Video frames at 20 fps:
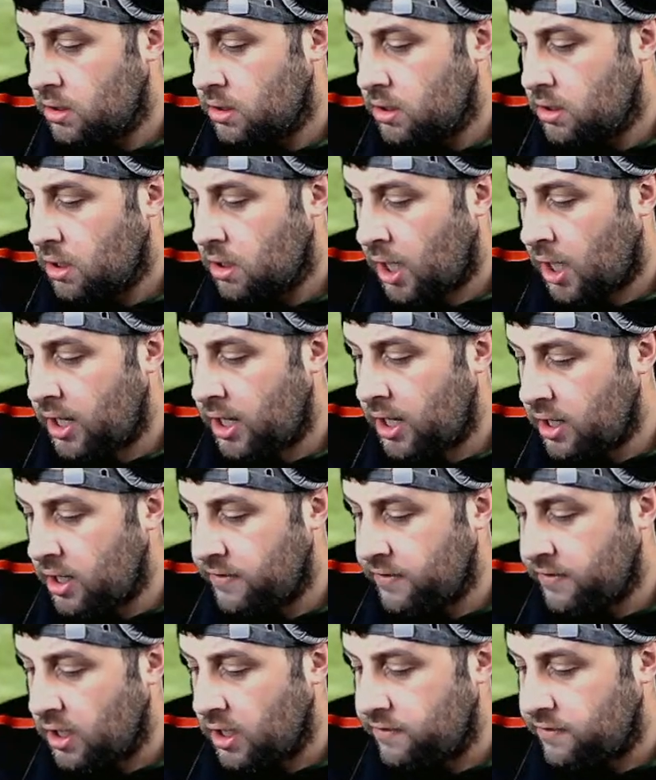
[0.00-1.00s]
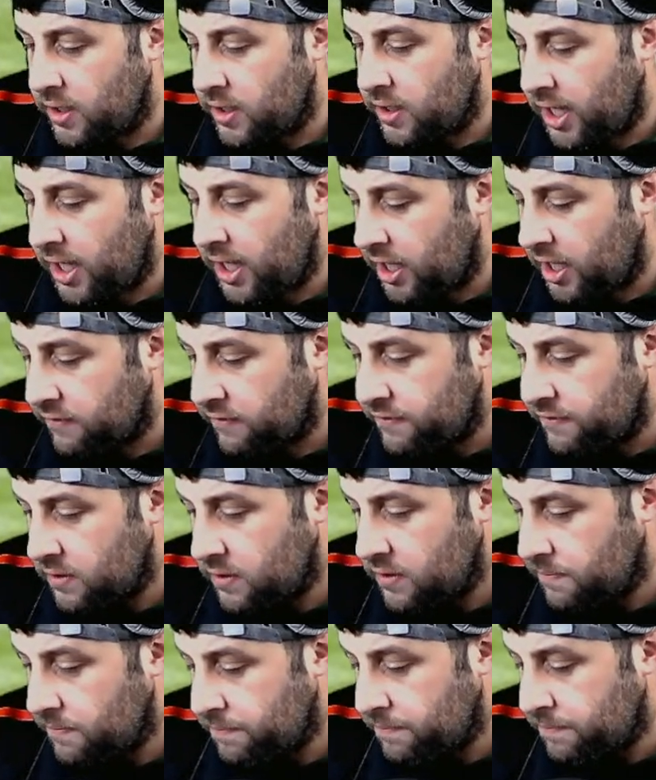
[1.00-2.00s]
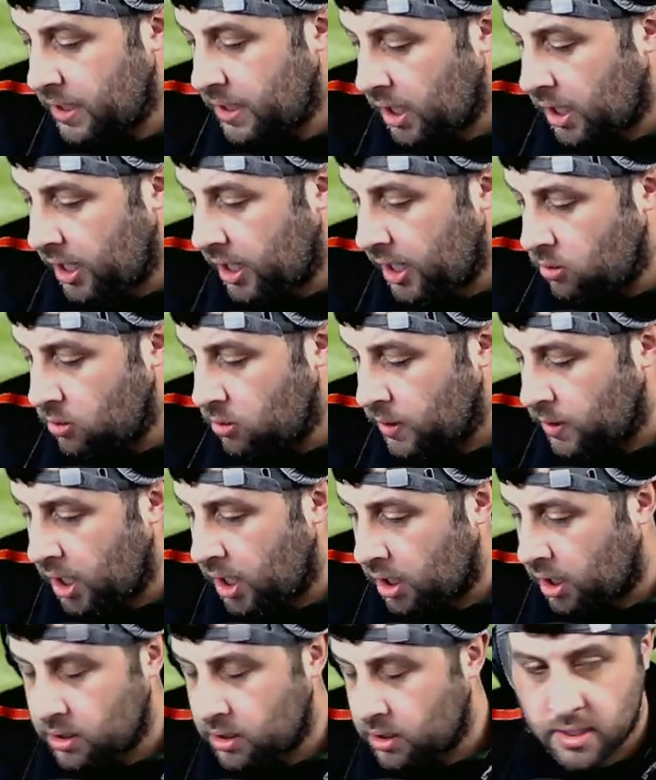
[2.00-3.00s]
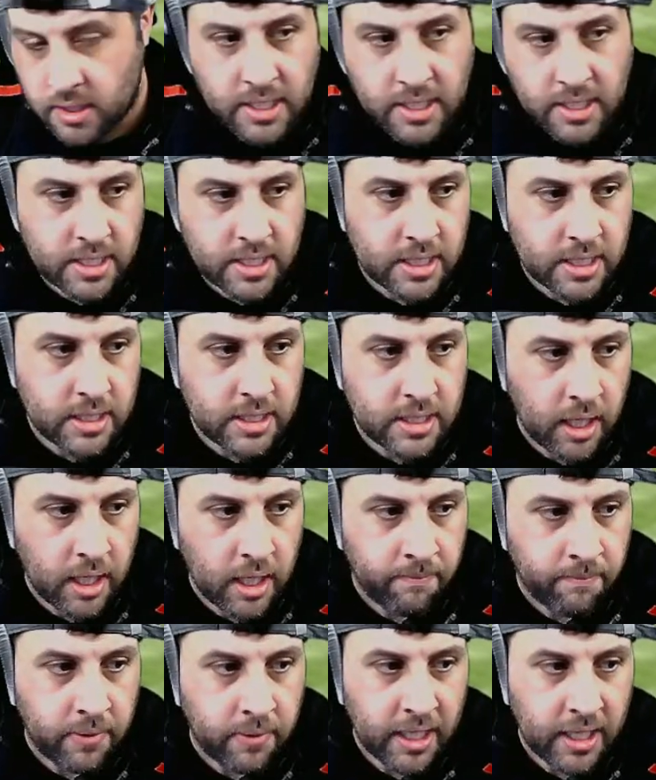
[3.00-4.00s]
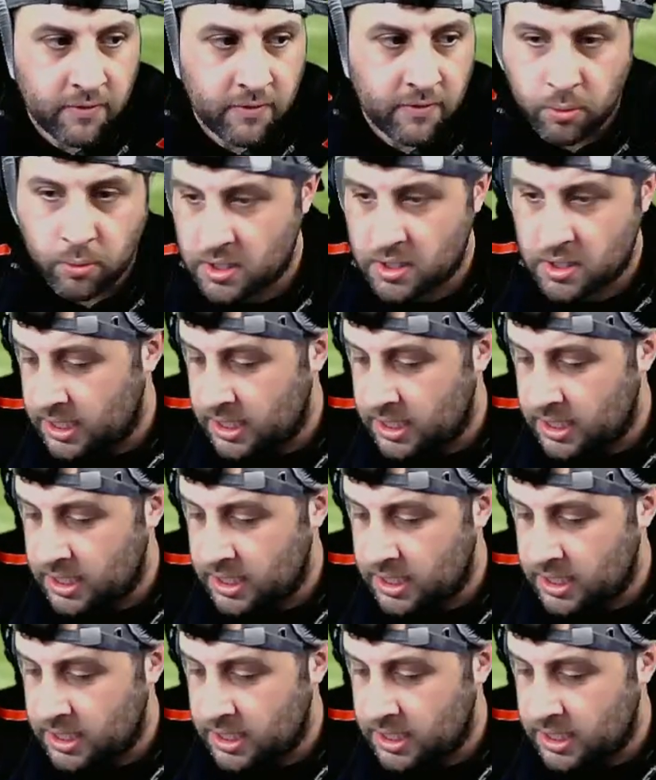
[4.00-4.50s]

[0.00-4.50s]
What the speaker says: I don't even know if we're live, but I hope we are, because this is unbelievable scenes.